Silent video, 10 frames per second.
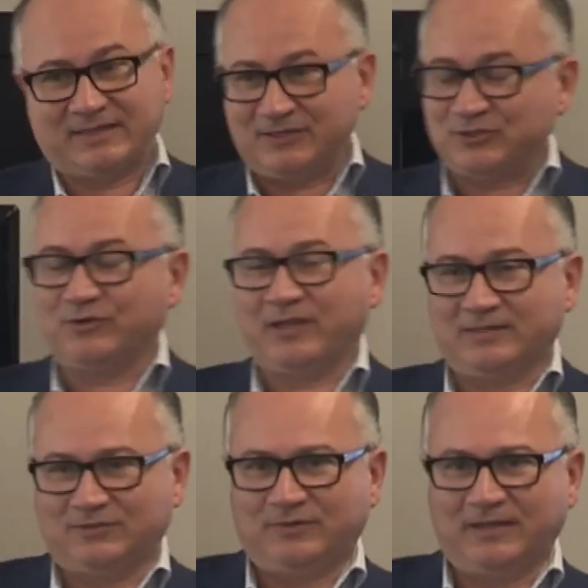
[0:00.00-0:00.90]
I saw
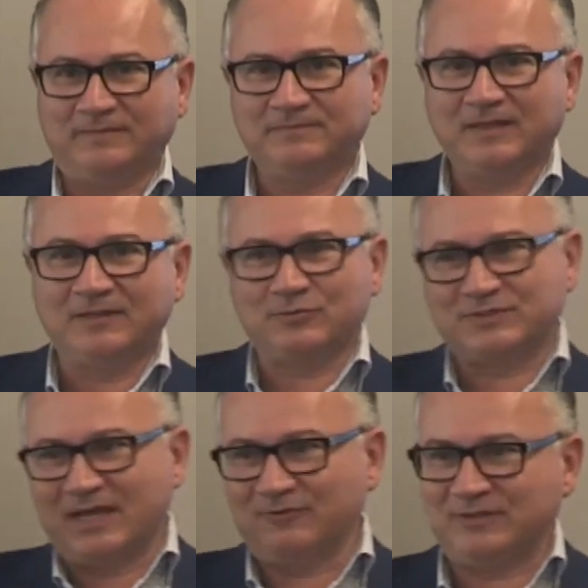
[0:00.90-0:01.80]
yesterday. It was
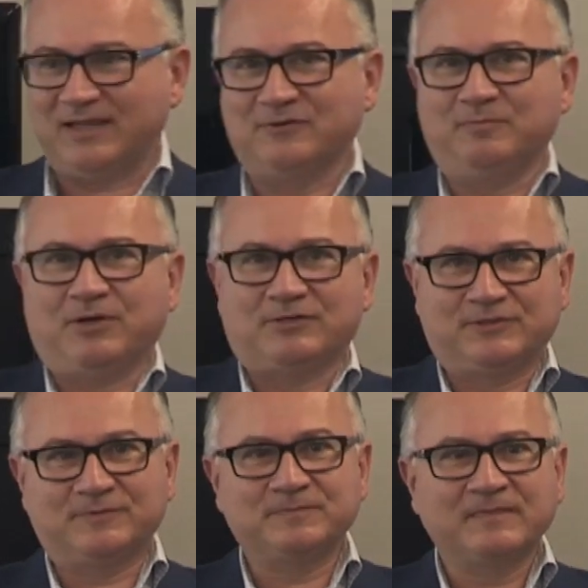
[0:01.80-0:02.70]
downtown in Boston.